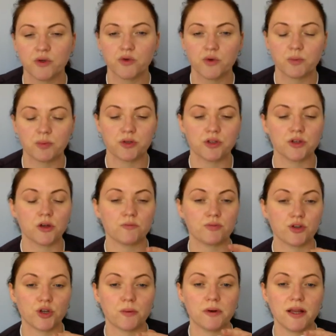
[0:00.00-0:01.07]
which will
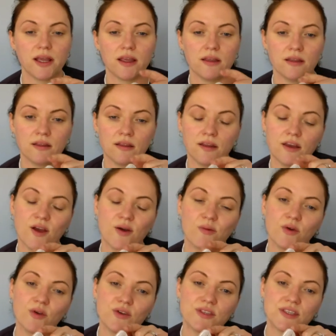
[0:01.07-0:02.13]
predominantly,
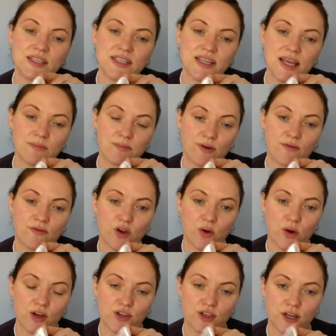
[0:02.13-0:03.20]
we'll use the tip of the
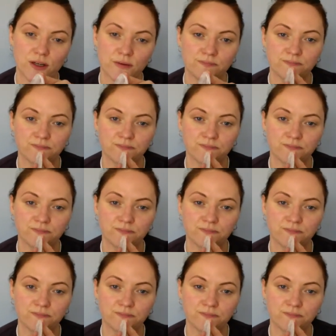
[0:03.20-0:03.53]
Gua Sha.